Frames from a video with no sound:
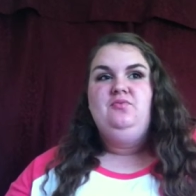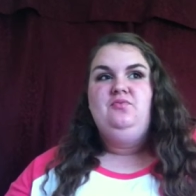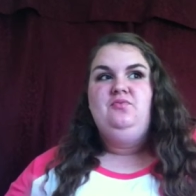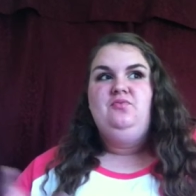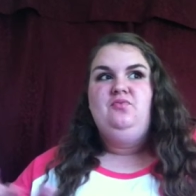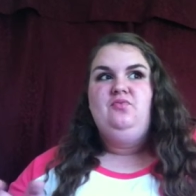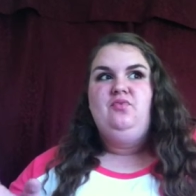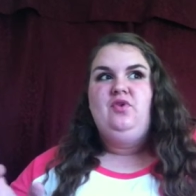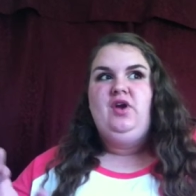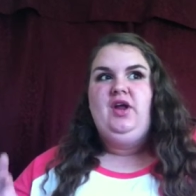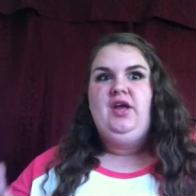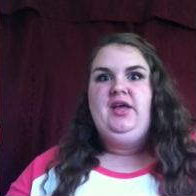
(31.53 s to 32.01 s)

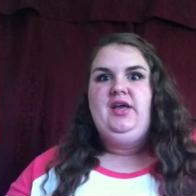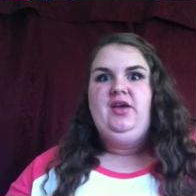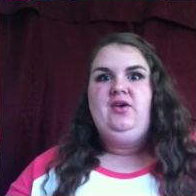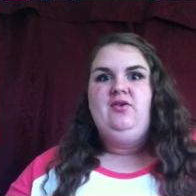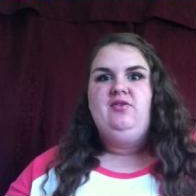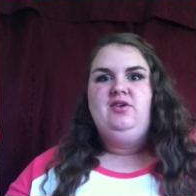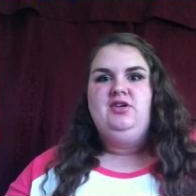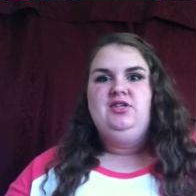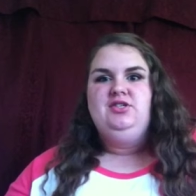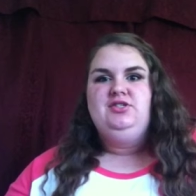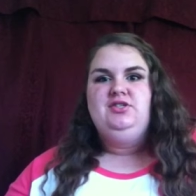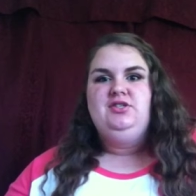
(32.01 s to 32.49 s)
right
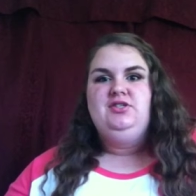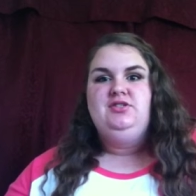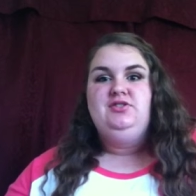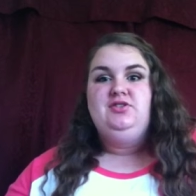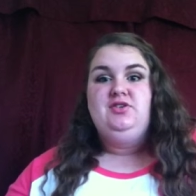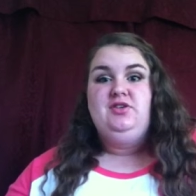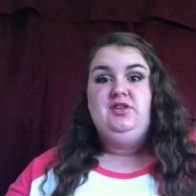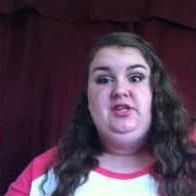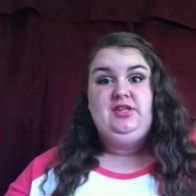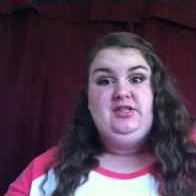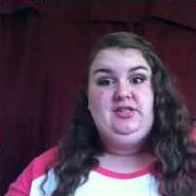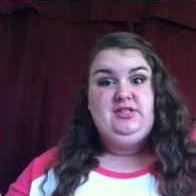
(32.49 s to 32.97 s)
questions
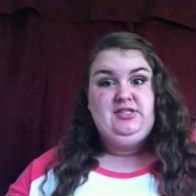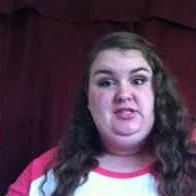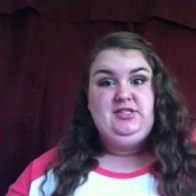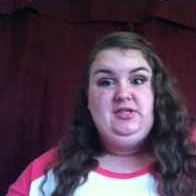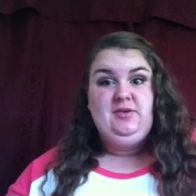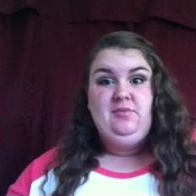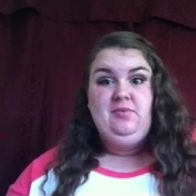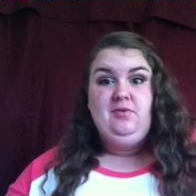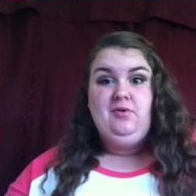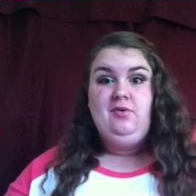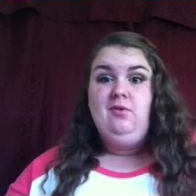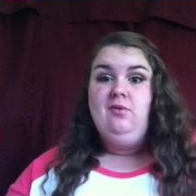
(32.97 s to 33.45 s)
or like the
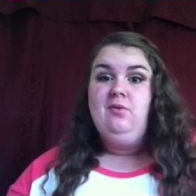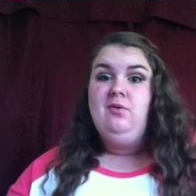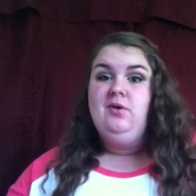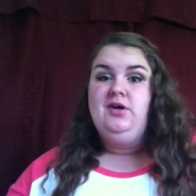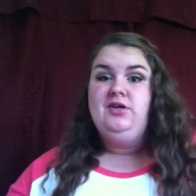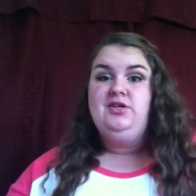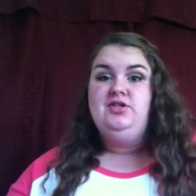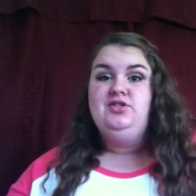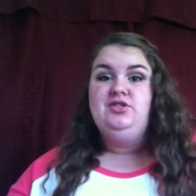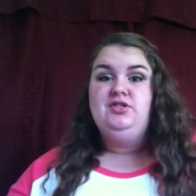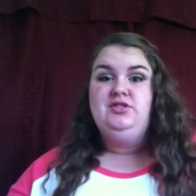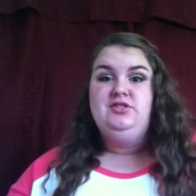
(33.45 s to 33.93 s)
typical
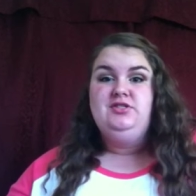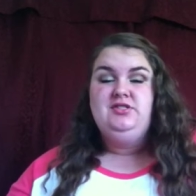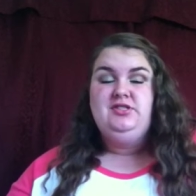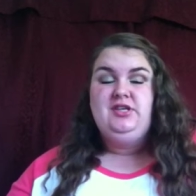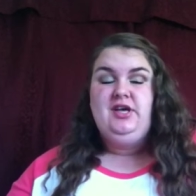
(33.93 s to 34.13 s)
questions